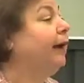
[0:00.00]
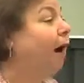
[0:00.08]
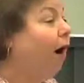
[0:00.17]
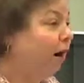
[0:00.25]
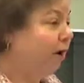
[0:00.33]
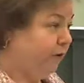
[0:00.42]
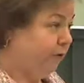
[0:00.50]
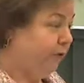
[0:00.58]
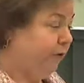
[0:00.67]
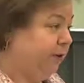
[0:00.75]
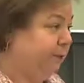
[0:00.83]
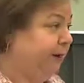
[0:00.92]
aren't
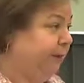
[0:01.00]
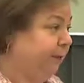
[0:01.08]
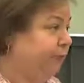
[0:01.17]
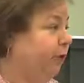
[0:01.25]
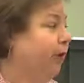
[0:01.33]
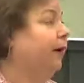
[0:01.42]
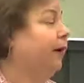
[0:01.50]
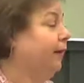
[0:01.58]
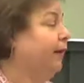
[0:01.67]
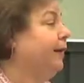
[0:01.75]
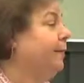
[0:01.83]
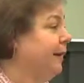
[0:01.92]
going to be able to talk a
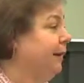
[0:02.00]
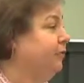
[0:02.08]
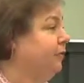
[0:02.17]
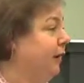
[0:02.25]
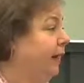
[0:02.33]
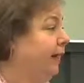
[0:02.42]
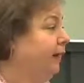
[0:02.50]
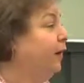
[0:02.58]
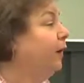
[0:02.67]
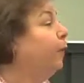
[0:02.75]
lot about tonight.